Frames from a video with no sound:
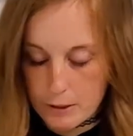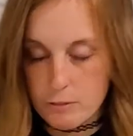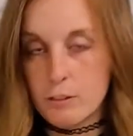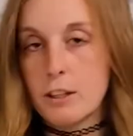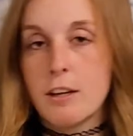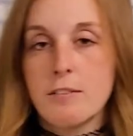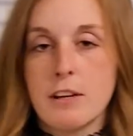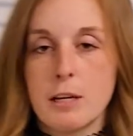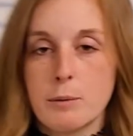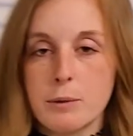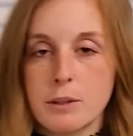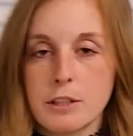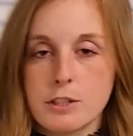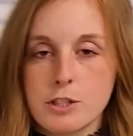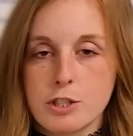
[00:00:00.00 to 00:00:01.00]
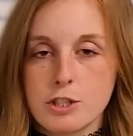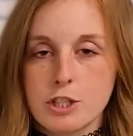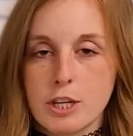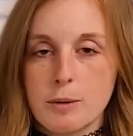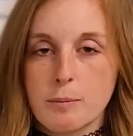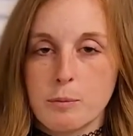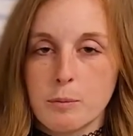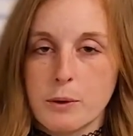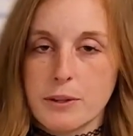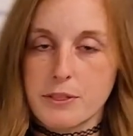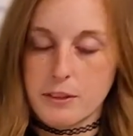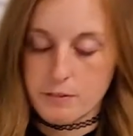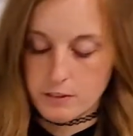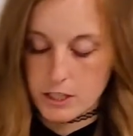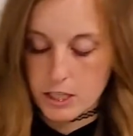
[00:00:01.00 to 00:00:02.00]
love hate relationship with the
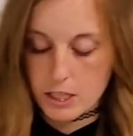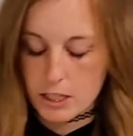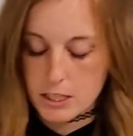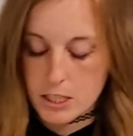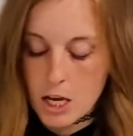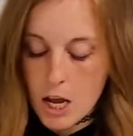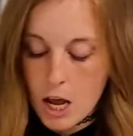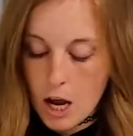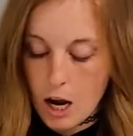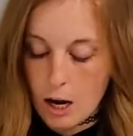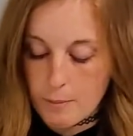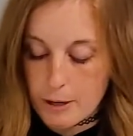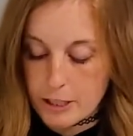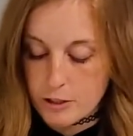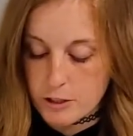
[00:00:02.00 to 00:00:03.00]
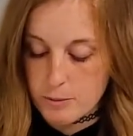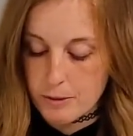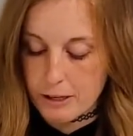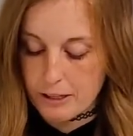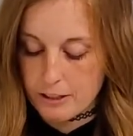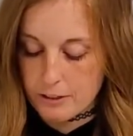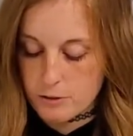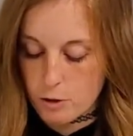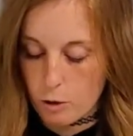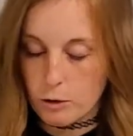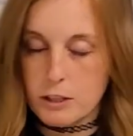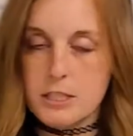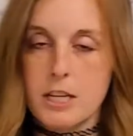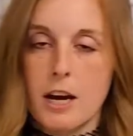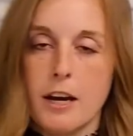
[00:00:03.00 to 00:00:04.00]
fajitas. Um, I used to make this all
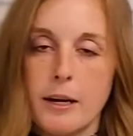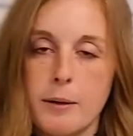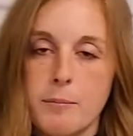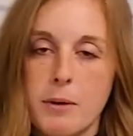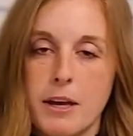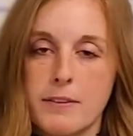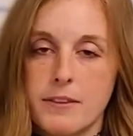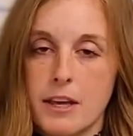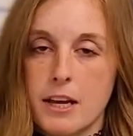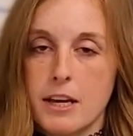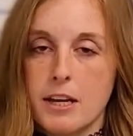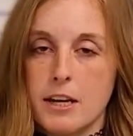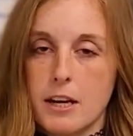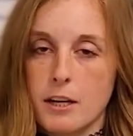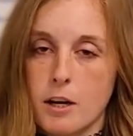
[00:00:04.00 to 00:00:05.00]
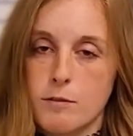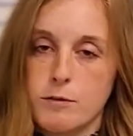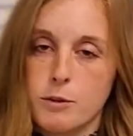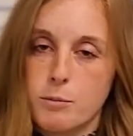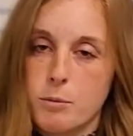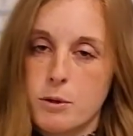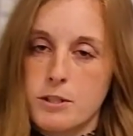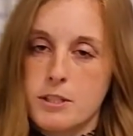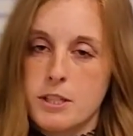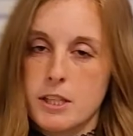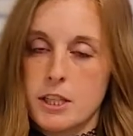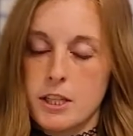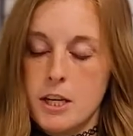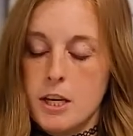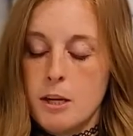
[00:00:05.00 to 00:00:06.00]
the time, and then I got food
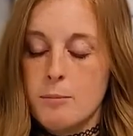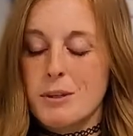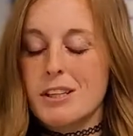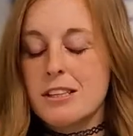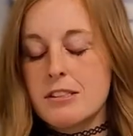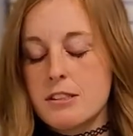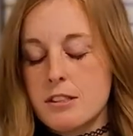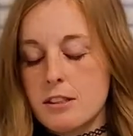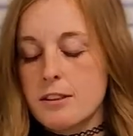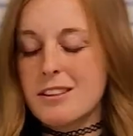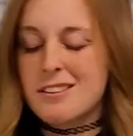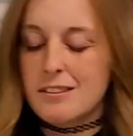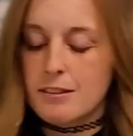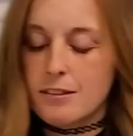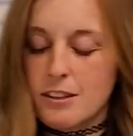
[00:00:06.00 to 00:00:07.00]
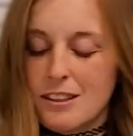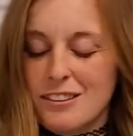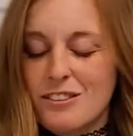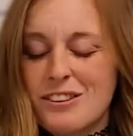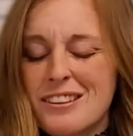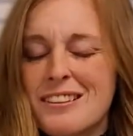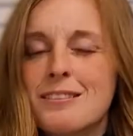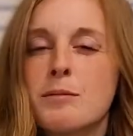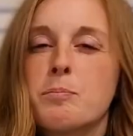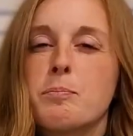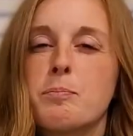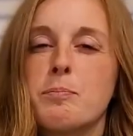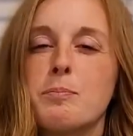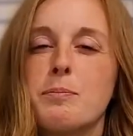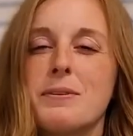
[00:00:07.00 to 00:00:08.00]
poisoning because this there's this
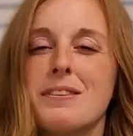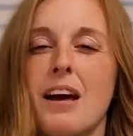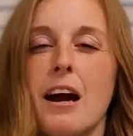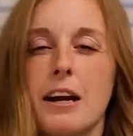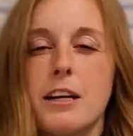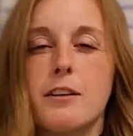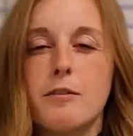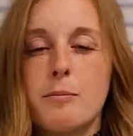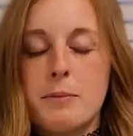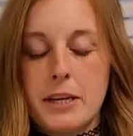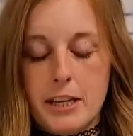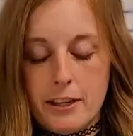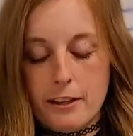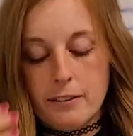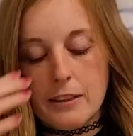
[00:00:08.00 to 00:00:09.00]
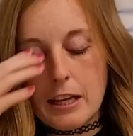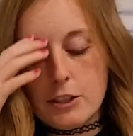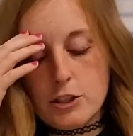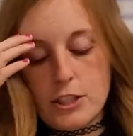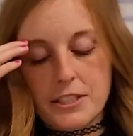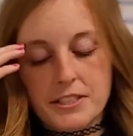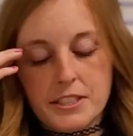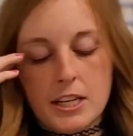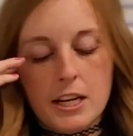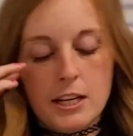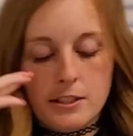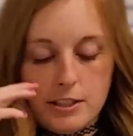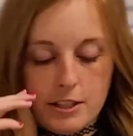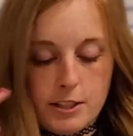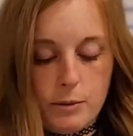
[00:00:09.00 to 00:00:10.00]
side of me that just
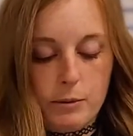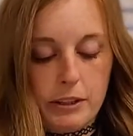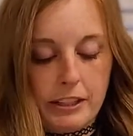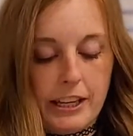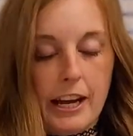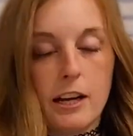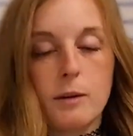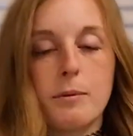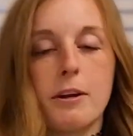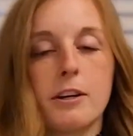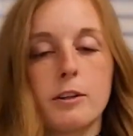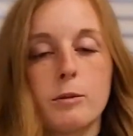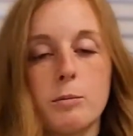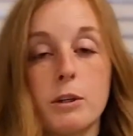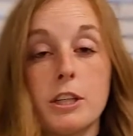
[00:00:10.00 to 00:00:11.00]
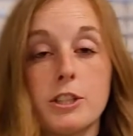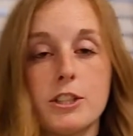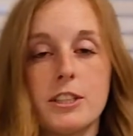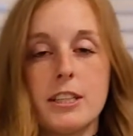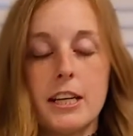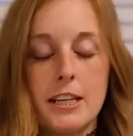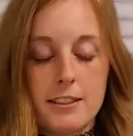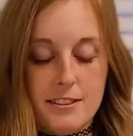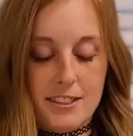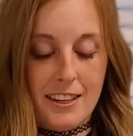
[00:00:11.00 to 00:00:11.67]
doesn't really care about expiration dates.